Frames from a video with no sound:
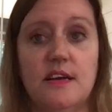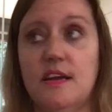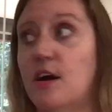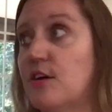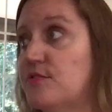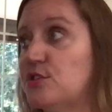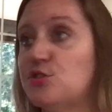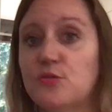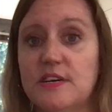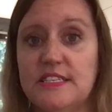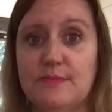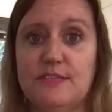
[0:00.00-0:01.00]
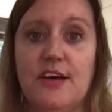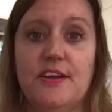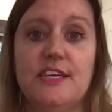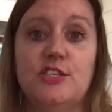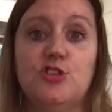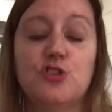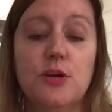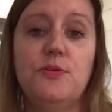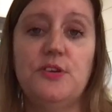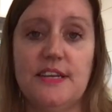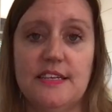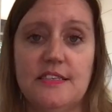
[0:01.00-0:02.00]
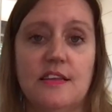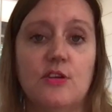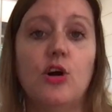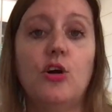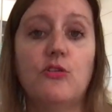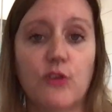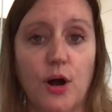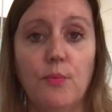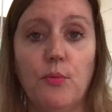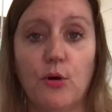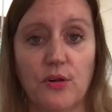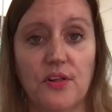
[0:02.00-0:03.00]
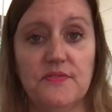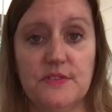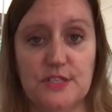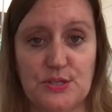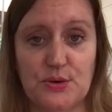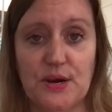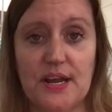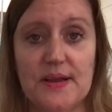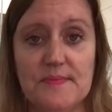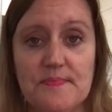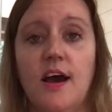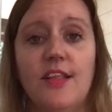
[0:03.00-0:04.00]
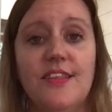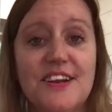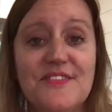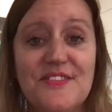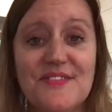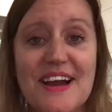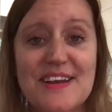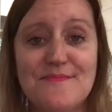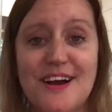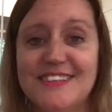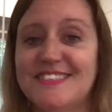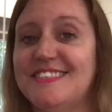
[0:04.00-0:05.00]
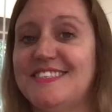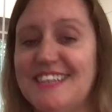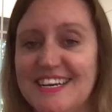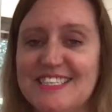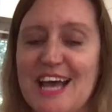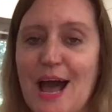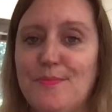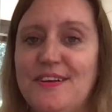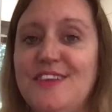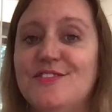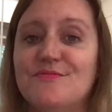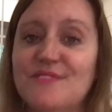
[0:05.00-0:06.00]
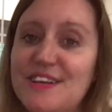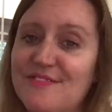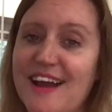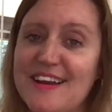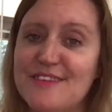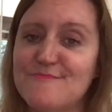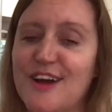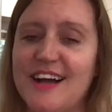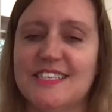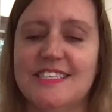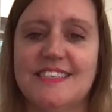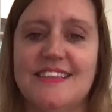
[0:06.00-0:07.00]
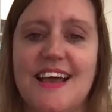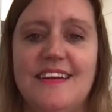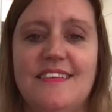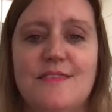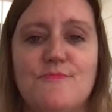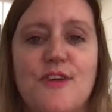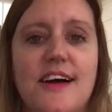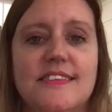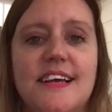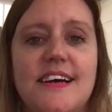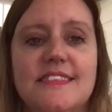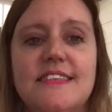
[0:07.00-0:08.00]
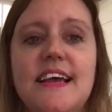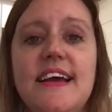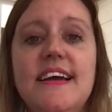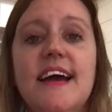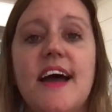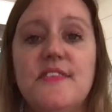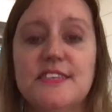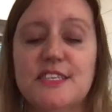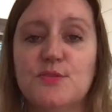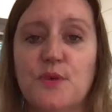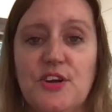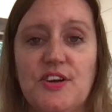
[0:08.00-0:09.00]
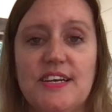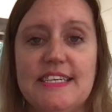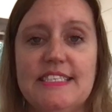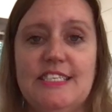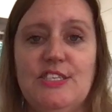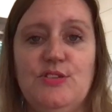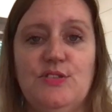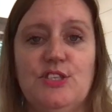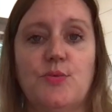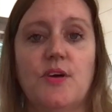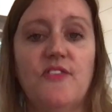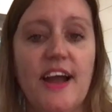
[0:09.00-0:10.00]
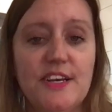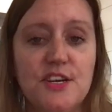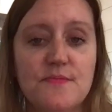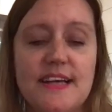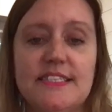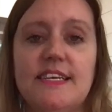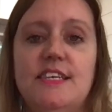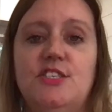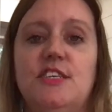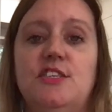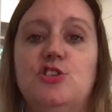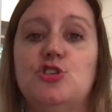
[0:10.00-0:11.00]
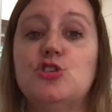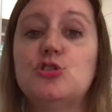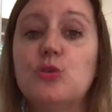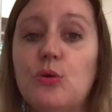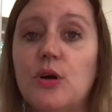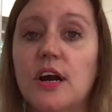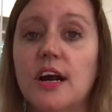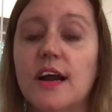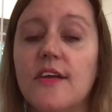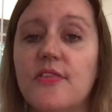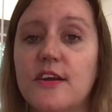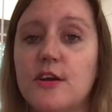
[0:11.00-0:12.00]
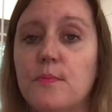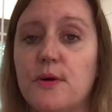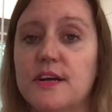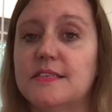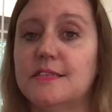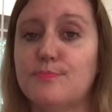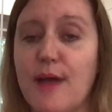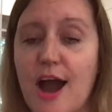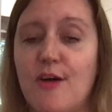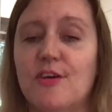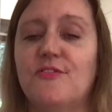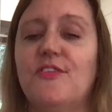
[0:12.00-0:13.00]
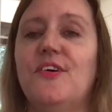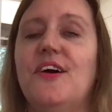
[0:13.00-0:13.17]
are the stories I'm telling contributing to the overall moral of the story? A lot of the writing process does happen in the rewriting process and the editing process. And this is where you can continue to refine your message and ensure that your book is as powerful